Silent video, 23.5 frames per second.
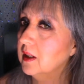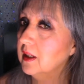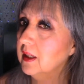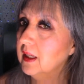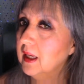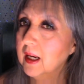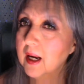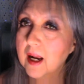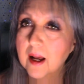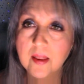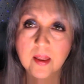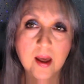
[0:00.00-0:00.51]
get
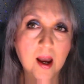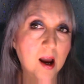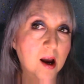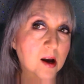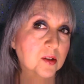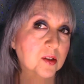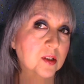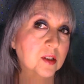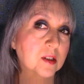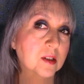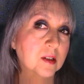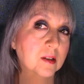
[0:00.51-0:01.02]
out of the
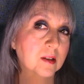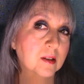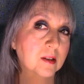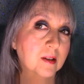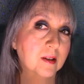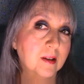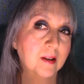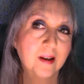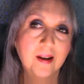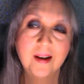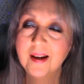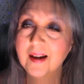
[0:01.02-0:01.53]
house.
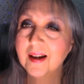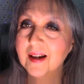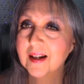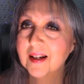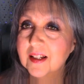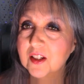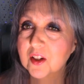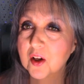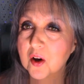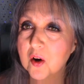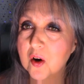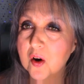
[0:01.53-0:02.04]

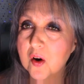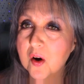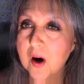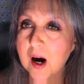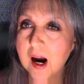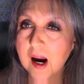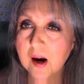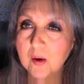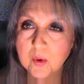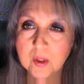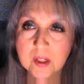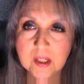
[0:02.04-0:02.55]
So
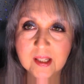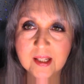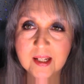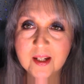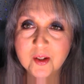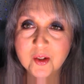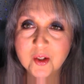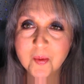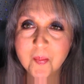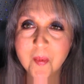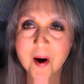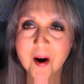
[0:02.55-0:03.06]
I will see you
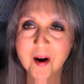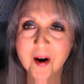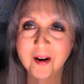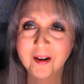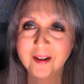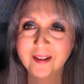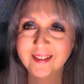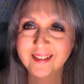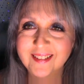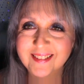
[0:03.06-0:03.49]
tomorrow.